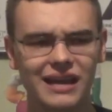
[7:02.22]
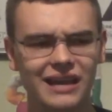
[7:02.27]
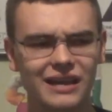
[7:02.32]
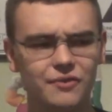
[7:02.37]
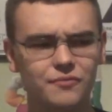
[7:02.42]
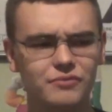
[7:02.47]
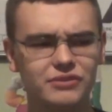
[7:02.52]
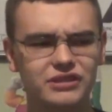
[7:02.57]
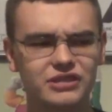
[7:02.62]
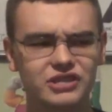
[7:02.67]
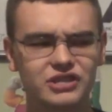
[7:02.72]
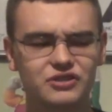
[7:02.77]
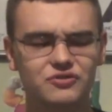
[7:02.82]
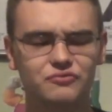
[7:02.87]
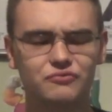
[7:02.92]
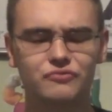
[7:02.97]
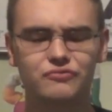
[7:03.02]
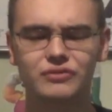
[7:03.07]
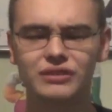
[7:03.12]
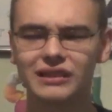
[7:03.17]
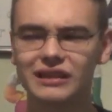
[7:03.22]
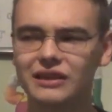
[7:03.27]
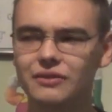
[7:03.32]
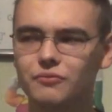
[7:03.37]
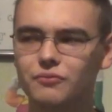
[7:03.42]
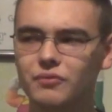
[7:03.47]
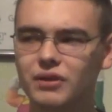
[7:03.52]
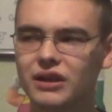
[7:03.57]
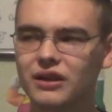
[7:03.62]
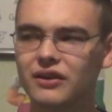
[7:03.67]
It was just really
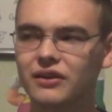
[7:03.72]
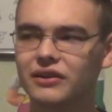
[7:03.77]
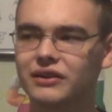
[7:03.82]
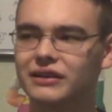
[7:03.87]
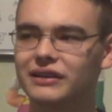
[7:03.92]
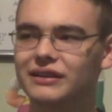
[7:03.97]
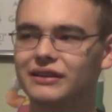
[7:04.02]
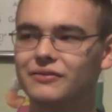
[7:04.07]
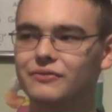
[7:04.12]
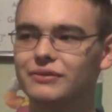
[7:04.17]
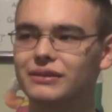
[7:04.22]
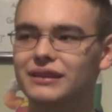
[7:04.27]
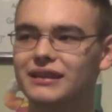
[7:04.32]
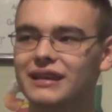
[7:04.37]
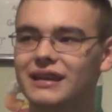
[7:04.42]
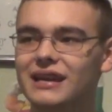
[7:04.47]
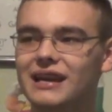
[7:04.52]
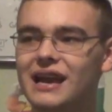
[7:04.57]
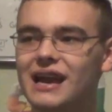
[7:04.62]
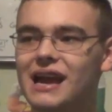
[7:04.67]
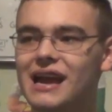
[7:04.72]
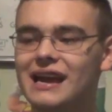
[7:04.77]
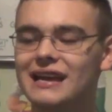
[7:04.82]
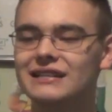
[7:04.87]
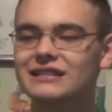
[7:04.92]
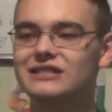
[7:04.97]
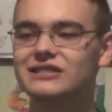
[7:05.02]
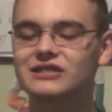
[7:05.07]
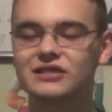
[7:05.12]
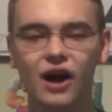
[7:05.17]
weird, and
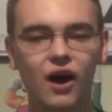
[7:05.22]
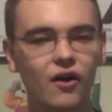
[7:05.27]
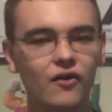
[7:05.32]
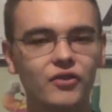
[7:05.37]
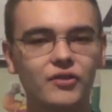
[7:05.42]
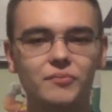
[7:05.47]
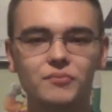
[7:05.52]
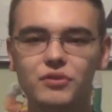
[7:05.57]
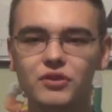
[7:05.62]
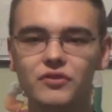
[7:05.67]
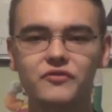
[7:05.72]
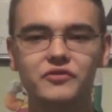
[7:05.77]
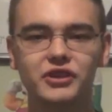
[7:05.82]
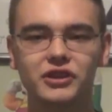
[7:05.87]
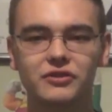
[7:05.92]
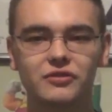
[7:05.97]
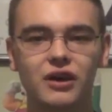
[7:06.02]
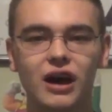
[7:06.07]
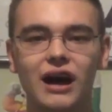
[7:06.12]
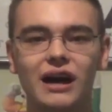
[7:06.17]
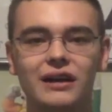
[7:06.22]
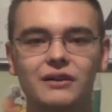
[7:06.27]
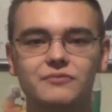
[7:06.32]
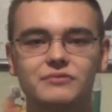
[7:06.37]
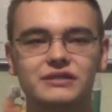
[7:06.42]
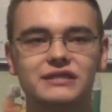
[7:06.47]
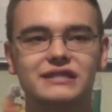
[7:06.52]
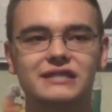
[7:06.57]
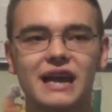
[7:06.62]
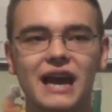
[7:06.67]
it stalled the movie a lot. It
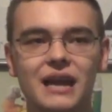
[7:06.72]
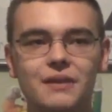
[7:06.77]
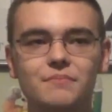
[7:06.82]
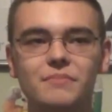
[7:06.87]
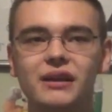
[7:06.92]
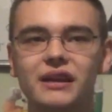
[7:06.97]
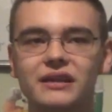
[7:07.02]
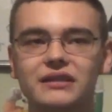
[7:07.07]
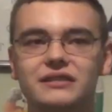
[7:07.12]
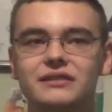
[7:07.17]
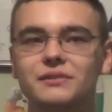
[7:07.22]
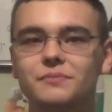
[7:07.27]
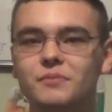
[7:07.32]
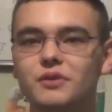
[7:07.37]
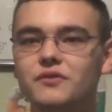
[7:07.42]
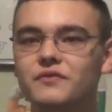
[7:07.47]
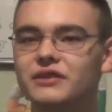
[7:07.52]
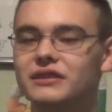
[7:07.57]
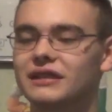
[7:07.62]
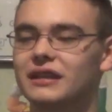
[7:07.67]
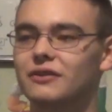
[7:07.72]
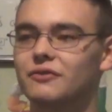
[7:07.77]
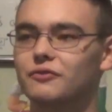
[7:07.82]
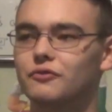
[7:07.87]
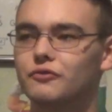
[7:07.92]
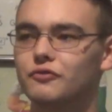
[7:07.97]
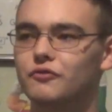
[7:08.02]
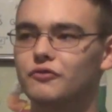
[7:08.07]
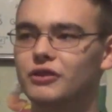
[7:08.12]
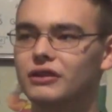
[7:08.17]
was 10 minutes of the movie that
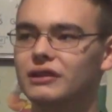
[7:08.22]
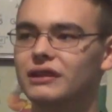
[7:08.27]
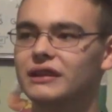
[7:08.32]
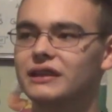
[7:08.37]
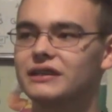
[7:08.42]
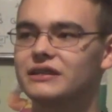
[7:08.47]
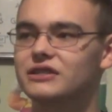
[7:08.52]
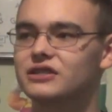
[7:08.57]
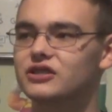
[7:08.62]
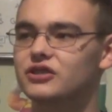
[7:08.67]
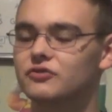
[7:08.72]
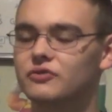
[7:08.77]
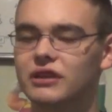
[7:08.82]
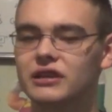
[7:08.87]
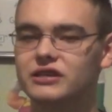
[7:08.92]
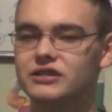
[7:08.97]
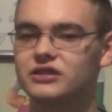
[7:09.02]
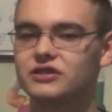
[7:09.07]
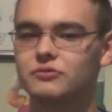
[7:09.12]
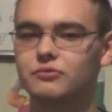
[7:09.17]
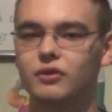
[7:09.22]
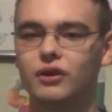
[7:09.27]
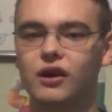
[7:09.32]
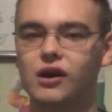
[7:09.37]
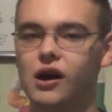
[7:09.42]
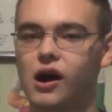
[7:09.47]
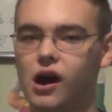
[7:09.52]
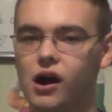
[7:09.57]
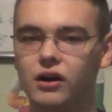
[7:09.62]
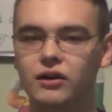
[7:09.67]
really screeched to a
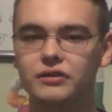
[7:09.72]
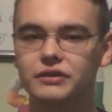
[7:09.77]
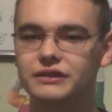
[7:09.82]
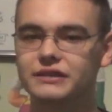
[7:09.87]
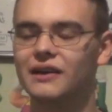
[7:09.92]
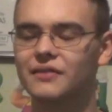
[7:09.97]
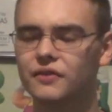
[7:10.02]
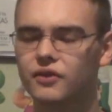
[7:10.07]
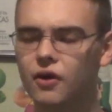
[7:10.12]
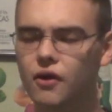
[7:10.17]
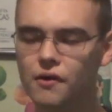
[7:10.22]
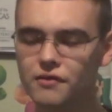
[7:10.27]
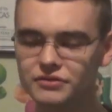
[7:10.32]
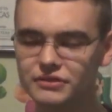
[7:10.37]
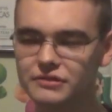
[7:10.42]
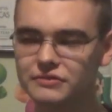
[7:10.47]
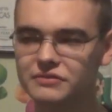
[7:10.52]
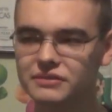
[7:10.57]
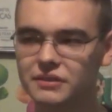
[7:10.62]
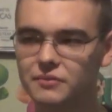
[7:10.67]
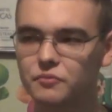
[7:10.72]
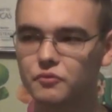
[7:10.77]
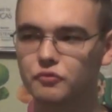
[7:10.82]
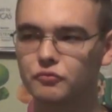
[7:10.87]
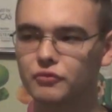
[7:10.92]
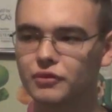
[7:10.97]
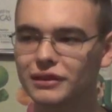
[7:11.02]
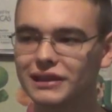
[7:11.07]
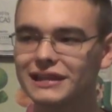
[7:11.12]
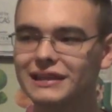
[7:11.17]
halt. And there are also some
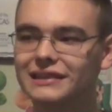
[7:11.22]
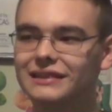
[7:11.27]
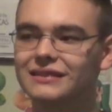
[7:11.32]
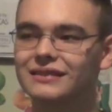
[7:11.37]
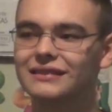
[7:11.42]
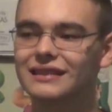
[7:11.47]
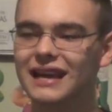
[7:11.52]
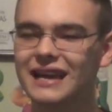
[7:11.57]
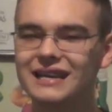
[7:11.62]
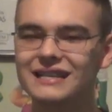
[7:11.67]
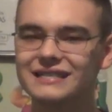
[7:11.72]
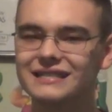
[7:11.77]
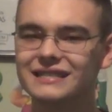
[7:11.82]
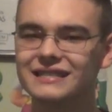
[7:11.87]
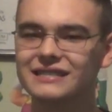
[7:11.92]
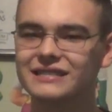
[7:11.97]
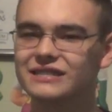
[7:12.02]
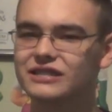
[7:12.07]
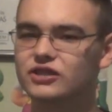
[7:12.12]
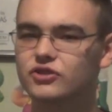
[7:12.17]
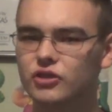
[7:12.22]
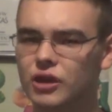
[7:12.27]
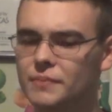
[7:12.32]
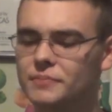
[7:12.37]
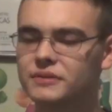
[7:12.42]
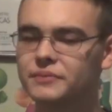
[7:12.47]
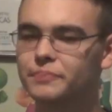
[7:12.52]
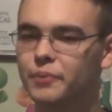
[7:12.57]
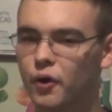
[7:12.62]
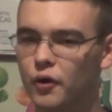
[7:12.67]
really lazy
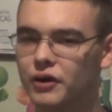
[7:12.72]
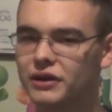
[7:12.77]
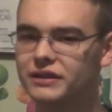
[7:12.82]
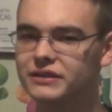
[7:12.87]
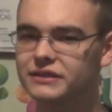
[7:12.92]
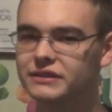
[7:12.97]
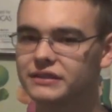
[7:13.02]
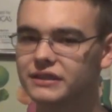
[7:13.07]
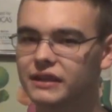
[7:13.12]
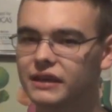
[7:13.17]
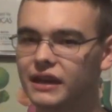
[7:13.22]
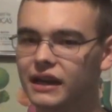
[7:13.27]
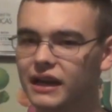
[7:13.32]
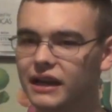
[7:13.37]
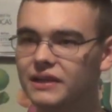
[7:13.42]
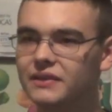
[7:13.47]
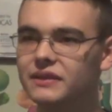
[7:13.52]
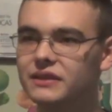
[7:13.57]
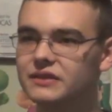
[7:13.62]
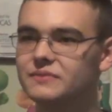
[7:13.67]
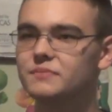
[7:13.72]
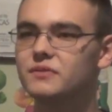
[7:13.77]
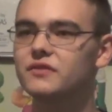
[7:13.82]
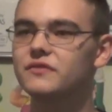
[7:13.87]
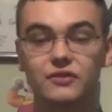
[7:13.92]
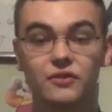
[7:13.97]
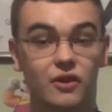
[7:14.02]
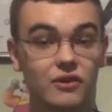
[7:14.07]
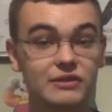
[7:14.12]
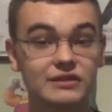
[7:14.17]
script points in this
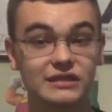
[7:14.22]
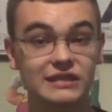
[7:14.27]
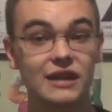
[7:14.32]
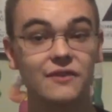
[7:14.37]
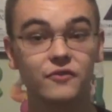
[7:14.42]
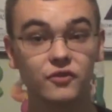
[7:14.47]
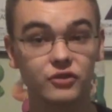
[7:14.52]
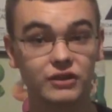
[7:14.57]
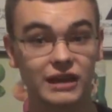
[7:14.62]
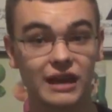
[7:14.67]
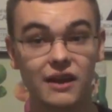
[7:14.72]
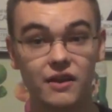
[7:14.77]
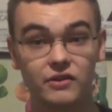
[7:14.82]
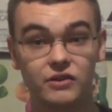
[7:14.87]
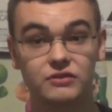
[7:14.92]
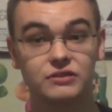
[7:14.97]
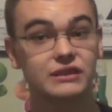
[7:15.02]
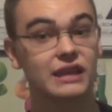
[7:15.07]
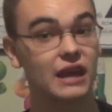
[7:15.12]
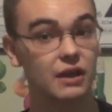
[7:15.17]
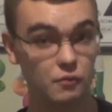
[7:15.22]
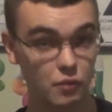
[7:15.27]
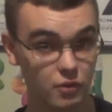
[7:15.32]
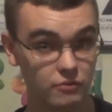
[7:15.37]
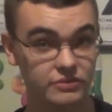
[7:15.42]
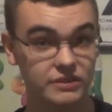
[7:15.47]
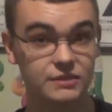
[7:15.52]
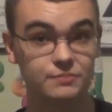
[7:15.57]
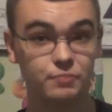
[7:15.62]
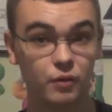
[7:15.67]
movie. There are several characters that I
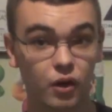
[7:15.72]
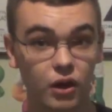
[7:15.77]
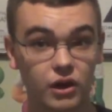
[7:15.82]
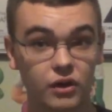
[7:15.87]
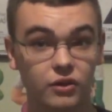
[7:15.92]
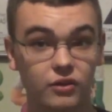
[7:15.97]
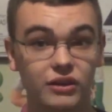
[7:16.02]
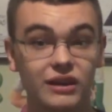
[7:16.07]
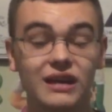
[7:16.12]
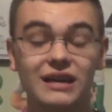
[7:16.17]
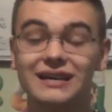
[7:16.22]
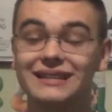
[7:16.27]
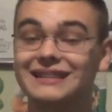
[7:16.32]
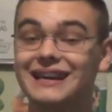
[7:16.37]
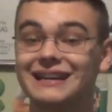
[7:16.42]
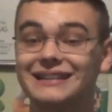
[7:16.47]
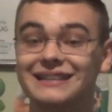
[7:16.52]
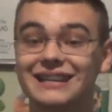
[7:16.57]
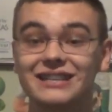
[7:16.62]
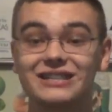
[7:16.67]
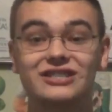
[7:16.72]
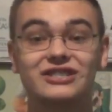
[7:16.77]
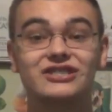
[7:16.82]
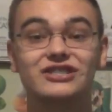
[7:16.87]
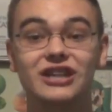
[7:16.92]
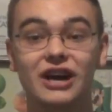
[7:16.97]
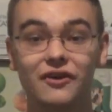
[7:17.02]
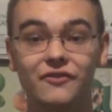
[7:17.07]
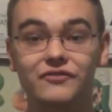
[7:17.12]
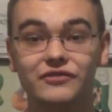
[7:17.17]
won't spoil that get
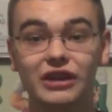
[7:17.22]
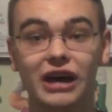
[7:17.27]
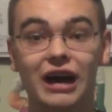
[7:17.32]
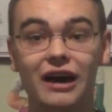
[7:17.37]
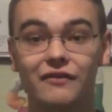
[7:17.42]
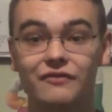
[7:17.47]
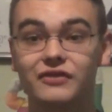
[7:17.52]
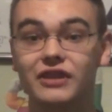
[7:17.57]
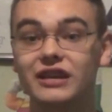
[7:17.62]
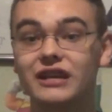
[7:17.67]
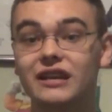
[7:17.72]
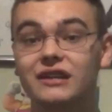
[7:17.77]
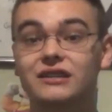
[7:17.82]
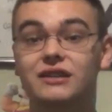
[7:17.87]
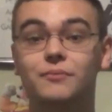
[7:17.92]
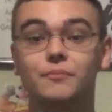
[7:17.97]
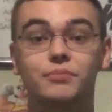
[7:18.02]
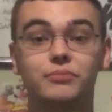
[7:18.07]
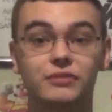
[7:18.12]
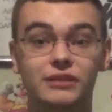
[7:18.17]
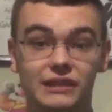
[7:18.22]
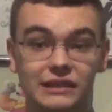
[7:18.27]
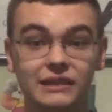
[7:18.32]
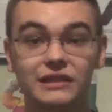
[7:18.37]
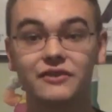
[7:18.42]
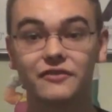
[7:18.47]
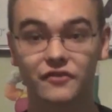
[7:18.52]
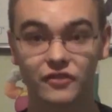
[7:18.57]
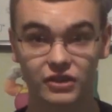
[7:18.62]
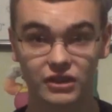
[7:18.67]
shoved off. They get
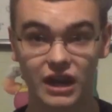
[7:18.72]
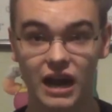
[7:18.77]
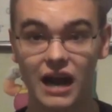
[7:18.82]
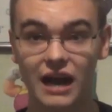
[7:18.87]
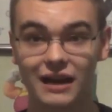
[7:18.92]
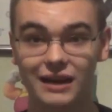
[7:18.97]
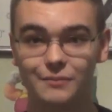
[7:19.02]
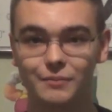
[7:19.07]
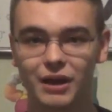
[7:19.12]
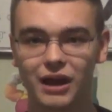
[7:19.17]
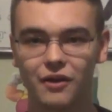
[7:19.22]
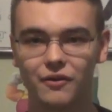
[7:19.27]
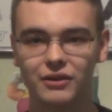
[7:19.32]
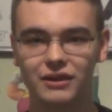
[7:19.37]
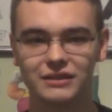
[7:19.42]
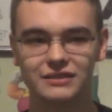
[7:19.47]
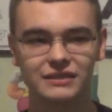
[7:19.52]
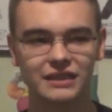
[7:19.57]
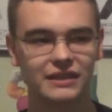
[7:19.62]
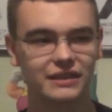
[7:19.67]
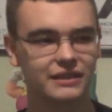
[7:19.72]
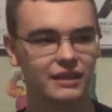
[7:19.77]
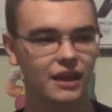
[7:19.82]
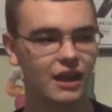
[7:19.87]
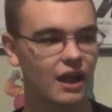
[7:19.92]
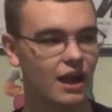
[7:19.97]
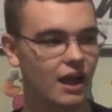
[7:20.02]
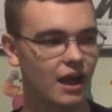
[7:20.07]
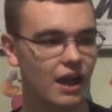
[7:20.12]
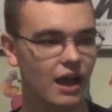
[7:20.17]
completely forgotten about, and it's like,
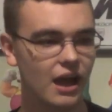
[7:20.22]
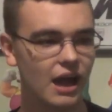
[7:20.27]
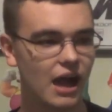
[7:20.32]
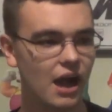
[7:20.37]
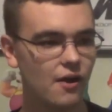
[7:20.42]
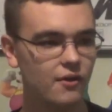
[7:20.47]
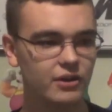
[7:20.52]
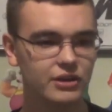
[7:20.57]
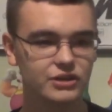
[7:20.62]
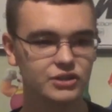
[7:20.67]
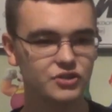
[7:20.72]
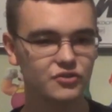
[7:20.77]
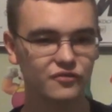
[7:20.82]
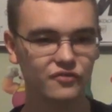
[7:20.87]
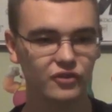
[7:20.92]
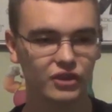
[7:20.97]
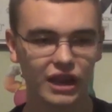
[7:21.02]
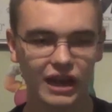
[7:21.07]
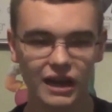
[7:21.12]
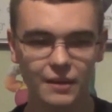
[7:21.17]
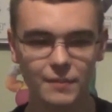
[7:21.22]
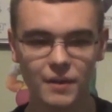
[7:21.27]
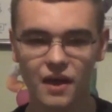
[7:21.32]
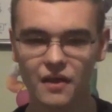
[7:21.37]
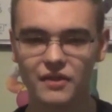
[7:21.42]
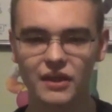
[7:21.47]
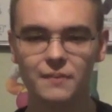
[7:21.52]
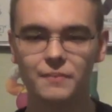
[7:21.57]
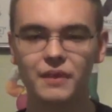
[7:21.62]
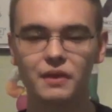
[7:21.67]
how could you forget
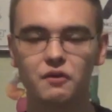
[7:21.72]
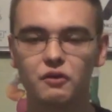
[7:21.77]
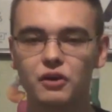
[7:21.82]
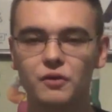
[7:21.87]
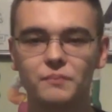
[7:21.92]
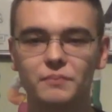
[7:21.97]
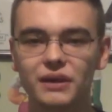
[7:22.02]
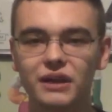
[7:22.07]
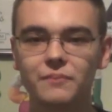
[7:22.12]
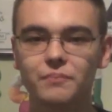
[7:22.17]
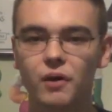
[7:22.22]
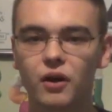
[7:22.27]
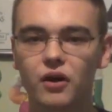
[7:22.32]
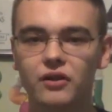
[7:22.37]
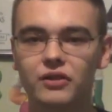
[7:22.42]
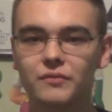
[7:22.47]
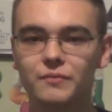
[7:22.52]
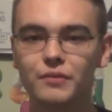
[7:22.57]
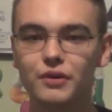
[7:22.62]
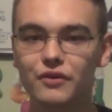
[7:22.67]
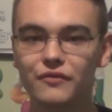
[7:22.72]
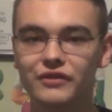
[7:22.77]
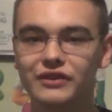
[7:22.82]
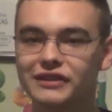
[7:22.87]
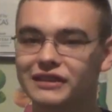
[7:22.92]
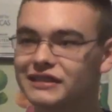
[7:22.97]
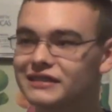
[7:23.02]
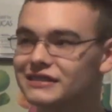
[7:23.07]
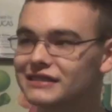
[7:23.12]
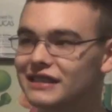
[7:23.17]
about them? They were a big part of the movie.
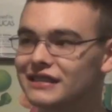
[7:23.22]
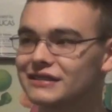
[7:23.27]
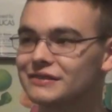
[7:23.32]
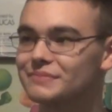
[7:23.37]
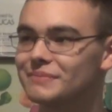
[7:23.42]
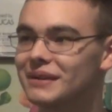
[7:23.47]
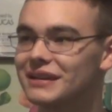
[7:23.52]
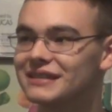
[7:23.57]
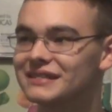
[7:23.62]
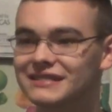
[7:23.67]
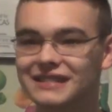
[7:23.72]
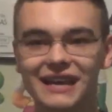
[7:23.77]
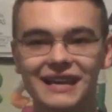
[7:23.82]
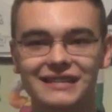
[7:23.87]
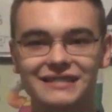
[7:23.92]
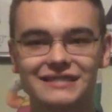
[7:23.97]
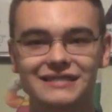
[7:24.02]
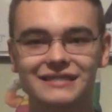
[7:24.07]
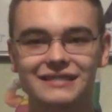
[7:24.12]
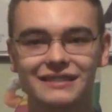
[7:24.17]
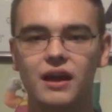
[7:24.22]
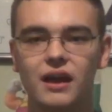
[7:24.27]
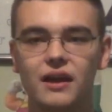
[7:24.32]
This doesn't make sense.